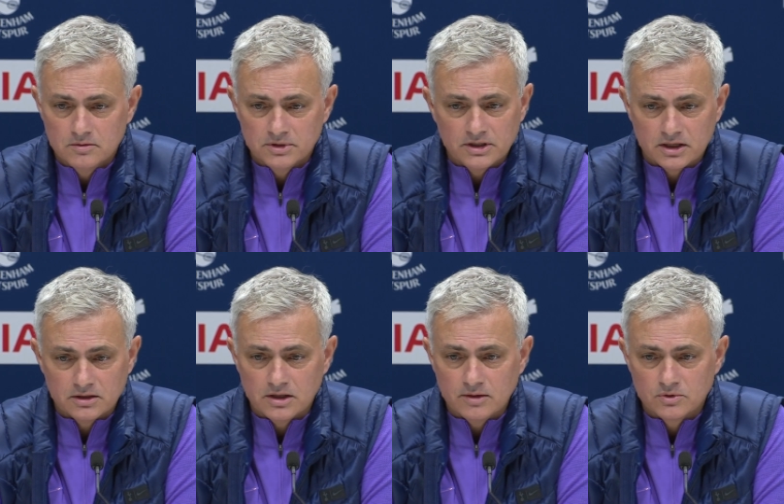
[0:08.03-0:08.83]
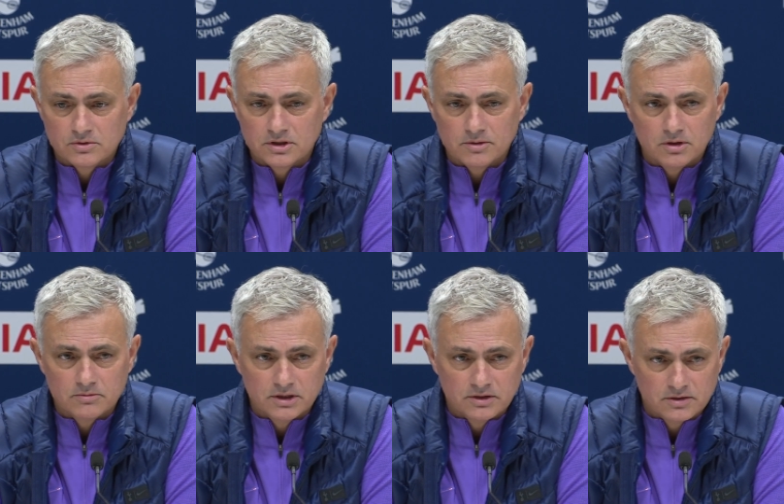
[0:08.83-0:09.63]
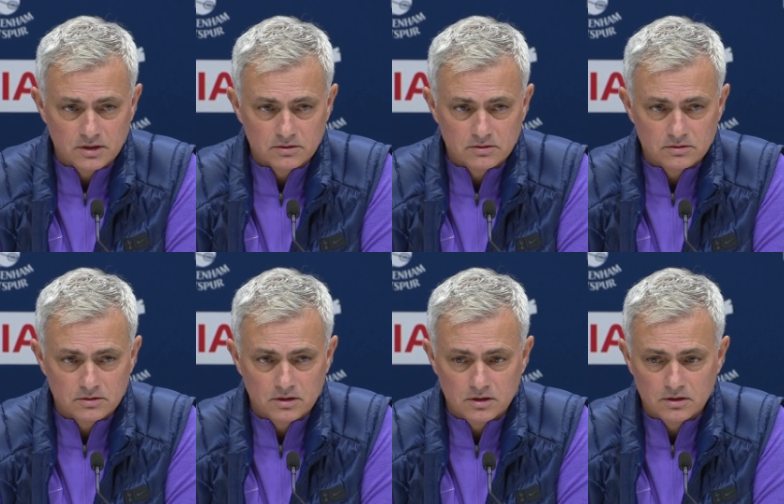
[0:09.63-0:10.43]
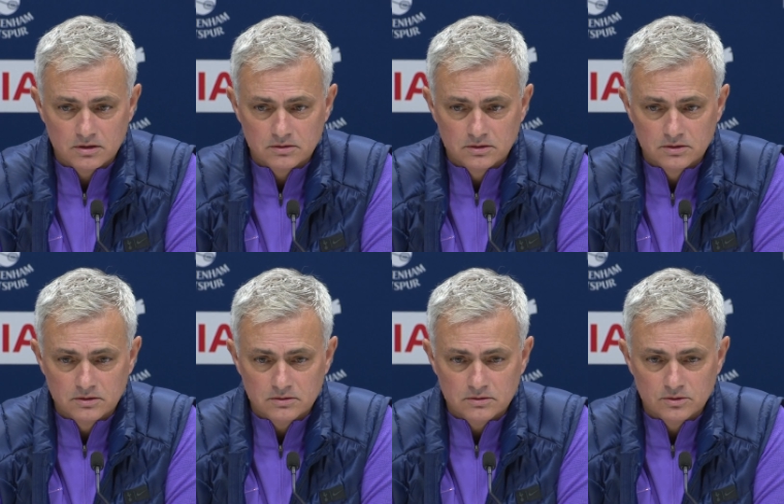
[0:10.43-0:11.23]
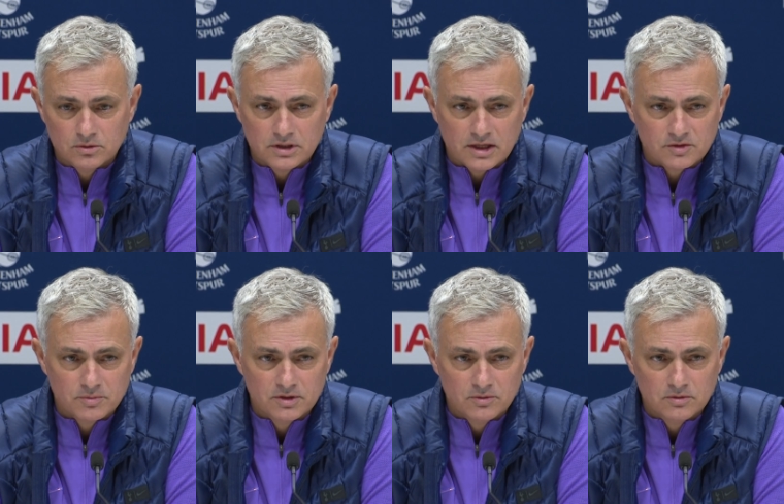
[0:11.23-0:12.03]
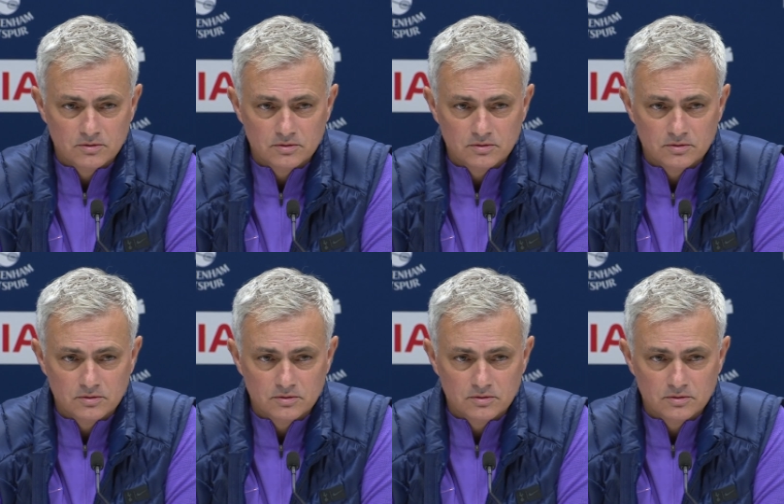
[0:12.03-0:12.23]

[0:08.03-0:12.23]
But I had time to think about many things. Uh, don't ask me.